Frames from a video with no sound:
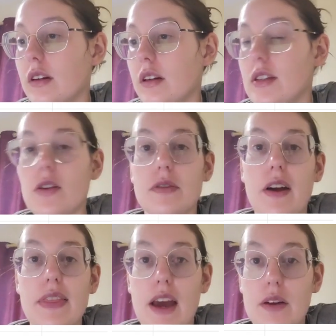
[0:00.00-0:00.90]
And so I
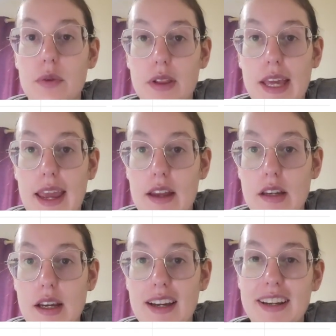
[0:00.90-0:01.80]
find that really
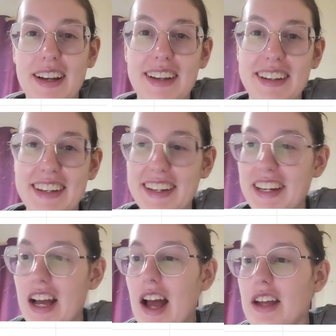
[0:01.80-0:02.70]
handy
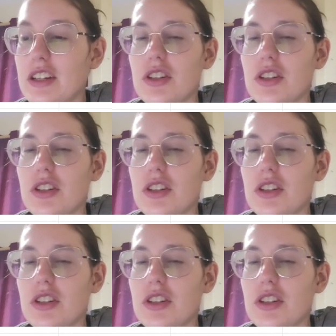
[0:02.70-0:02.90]
to